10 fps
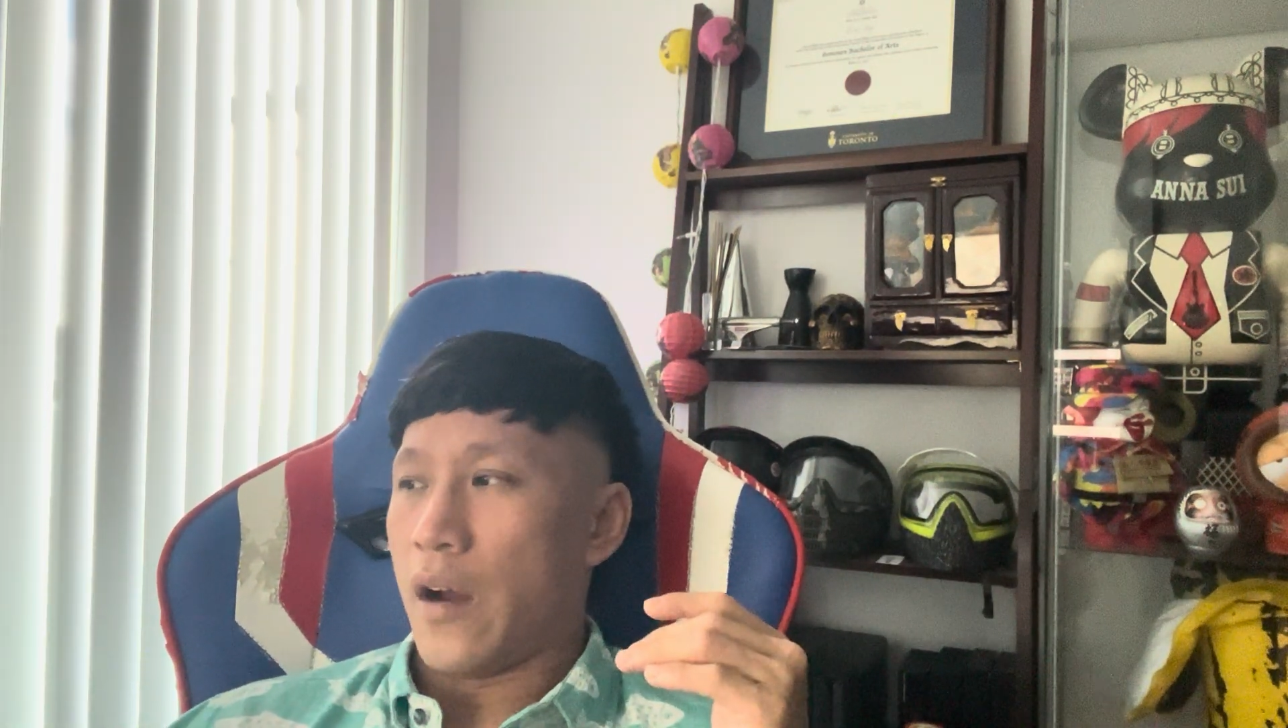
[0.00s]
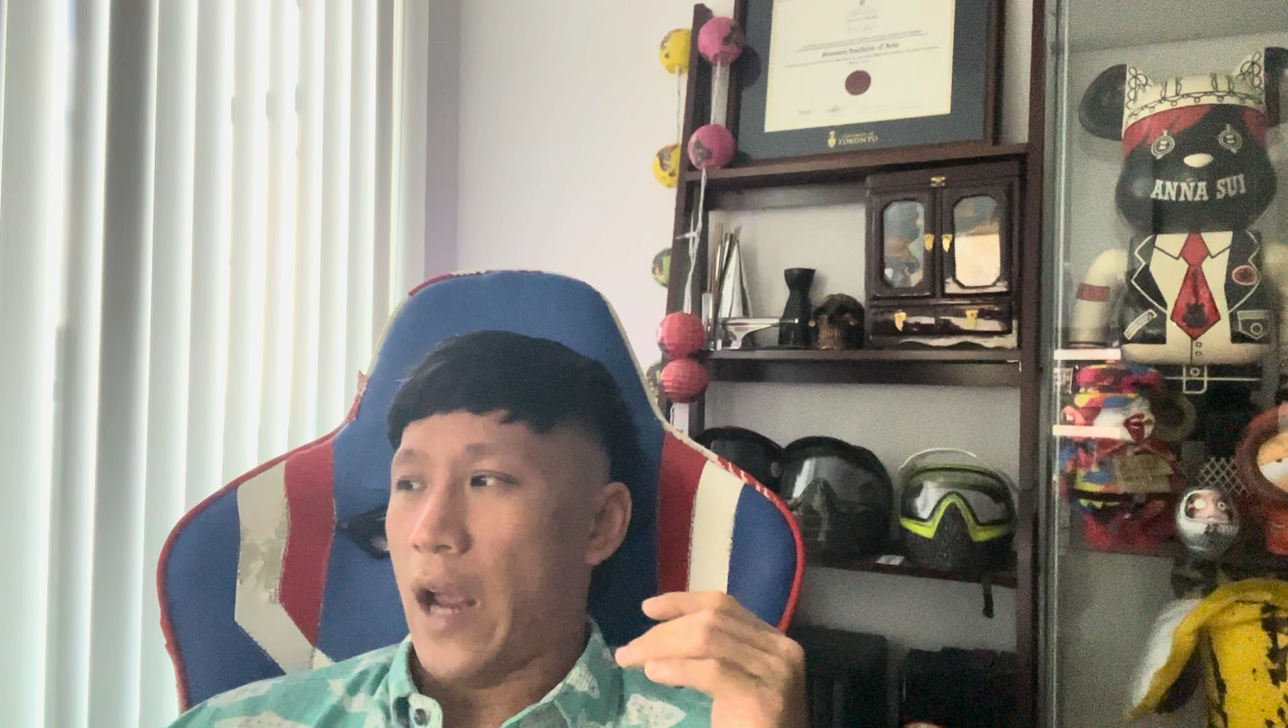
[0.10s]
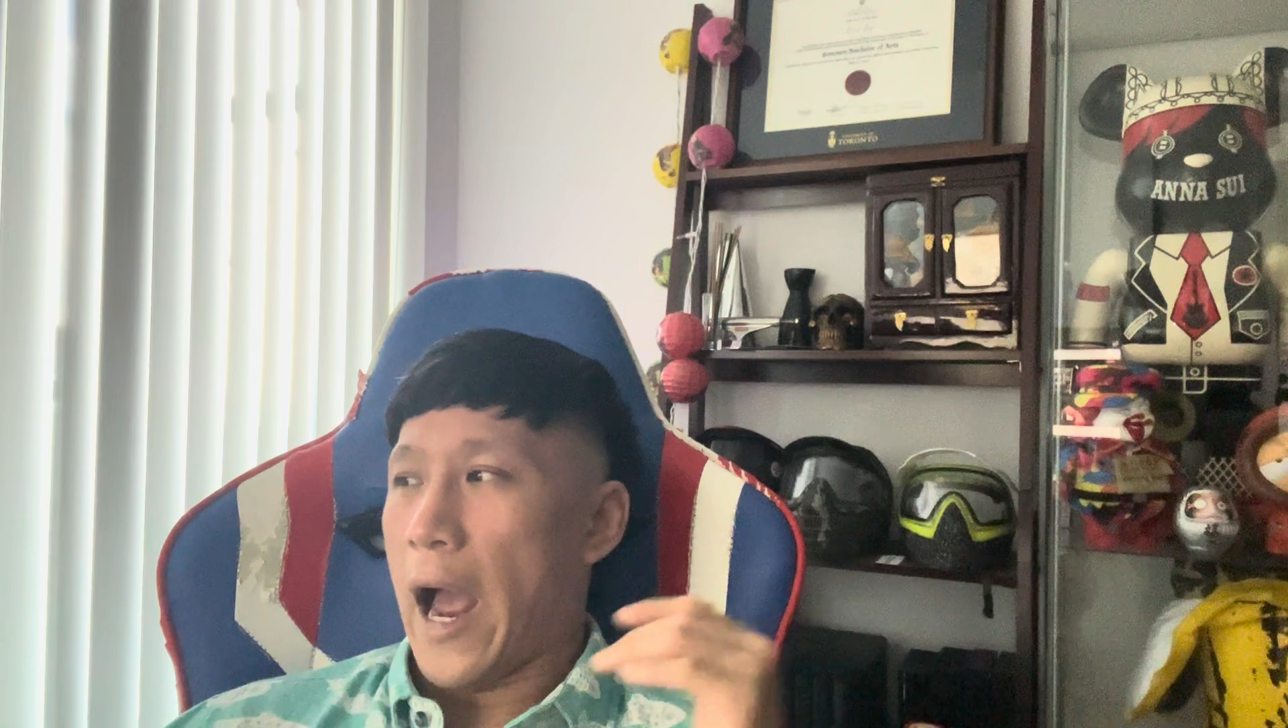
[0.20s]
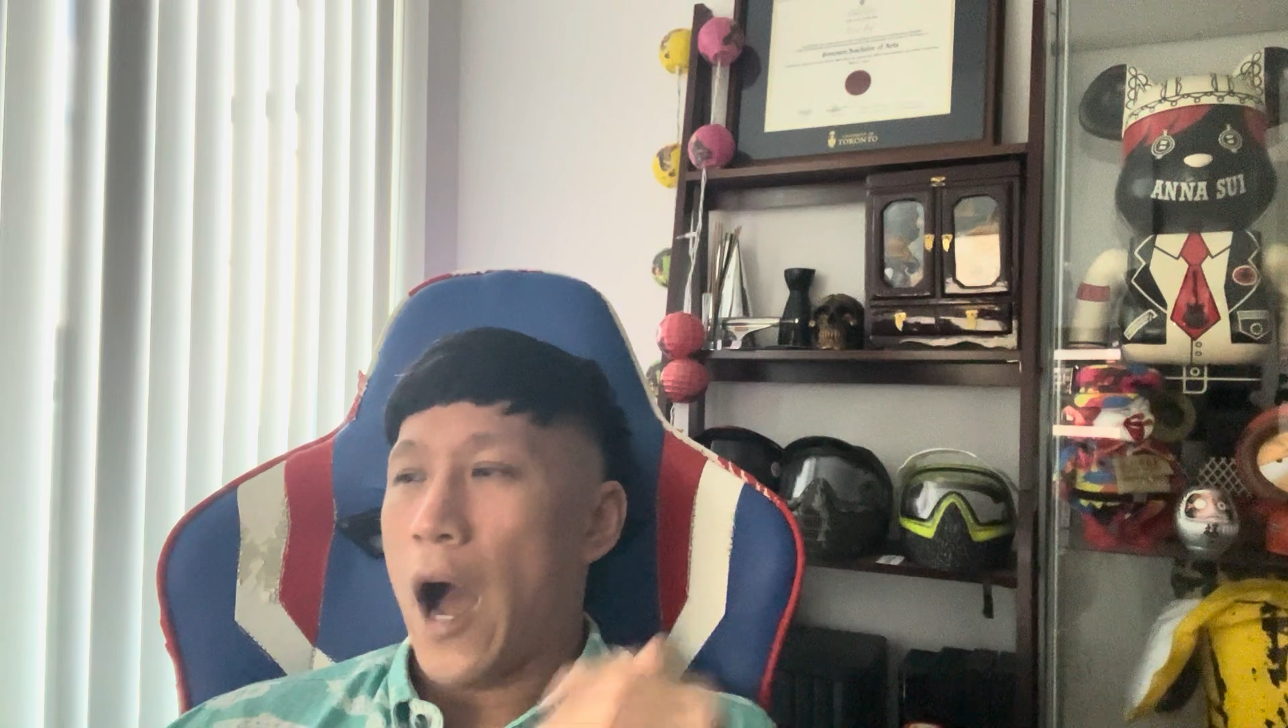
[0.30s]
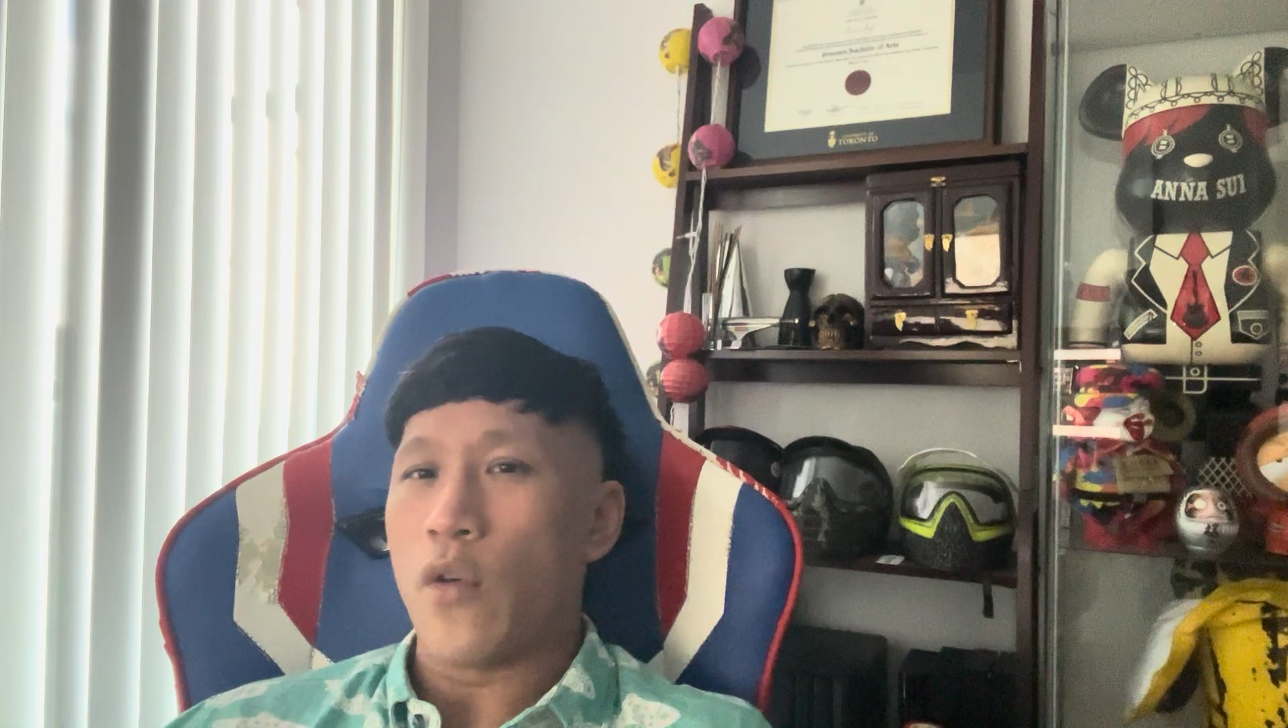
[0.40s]

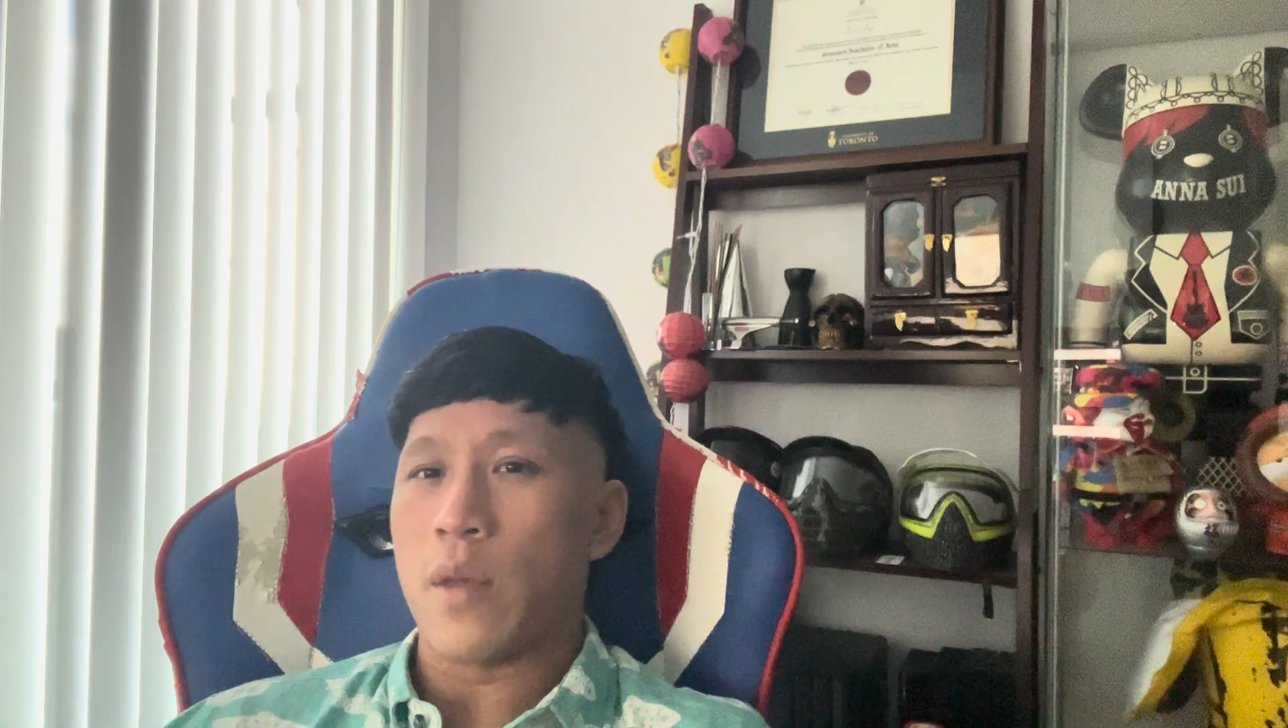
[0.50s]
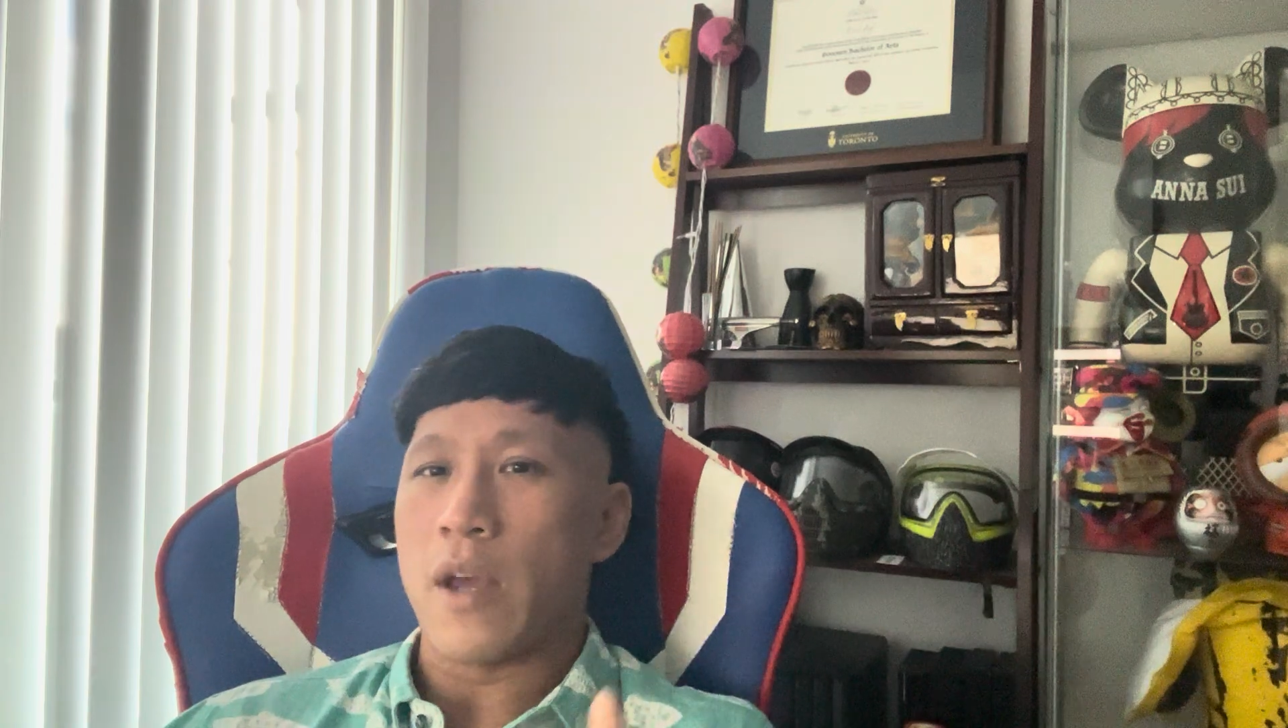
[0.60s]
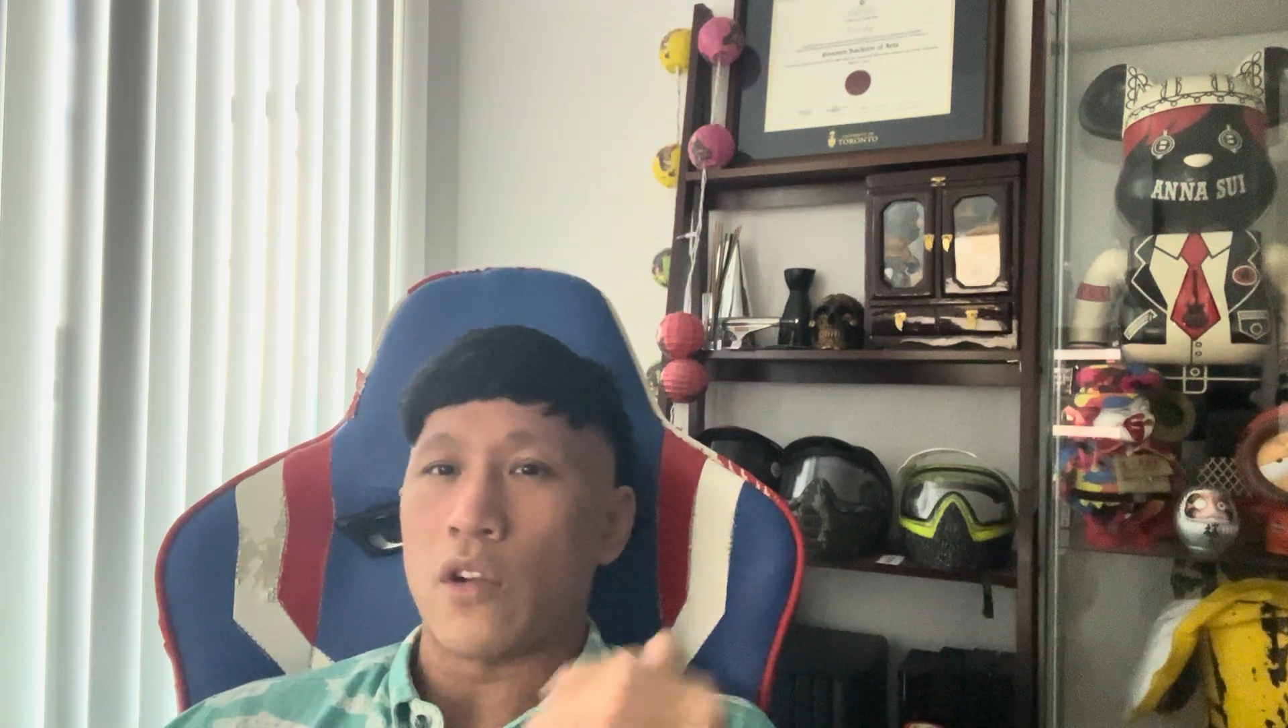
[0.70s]
how they made